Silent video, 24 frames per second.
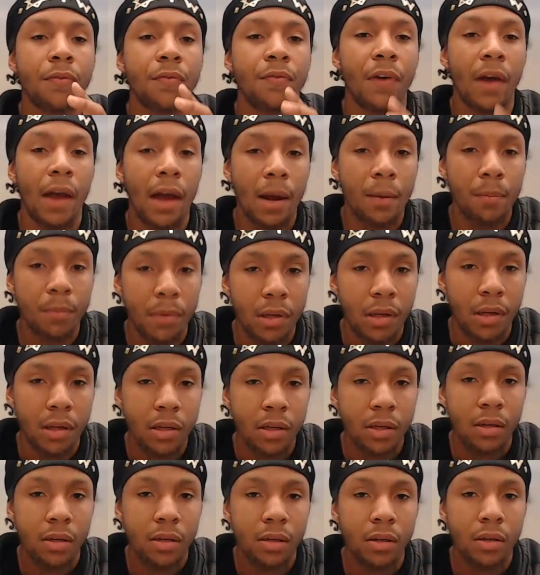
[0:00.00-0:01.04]
family,
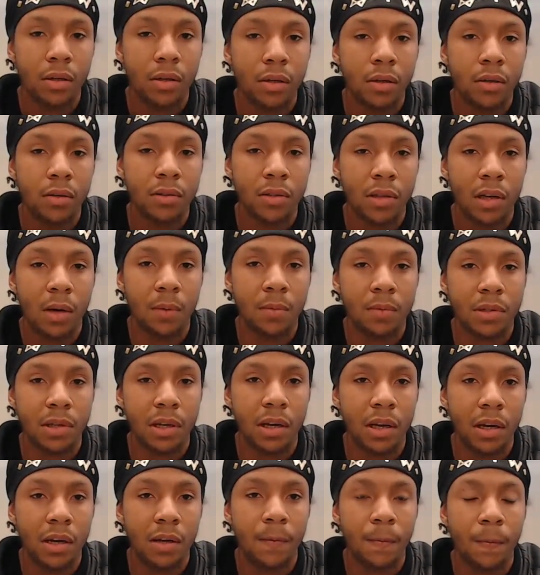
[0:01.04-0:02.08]
see what I'm
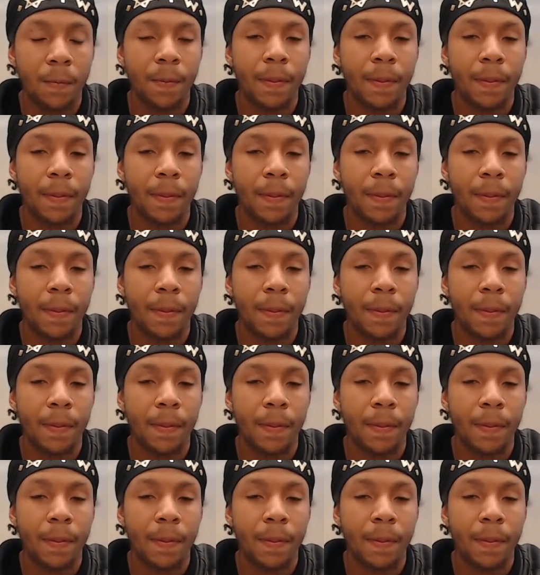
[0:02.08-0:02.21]
saying?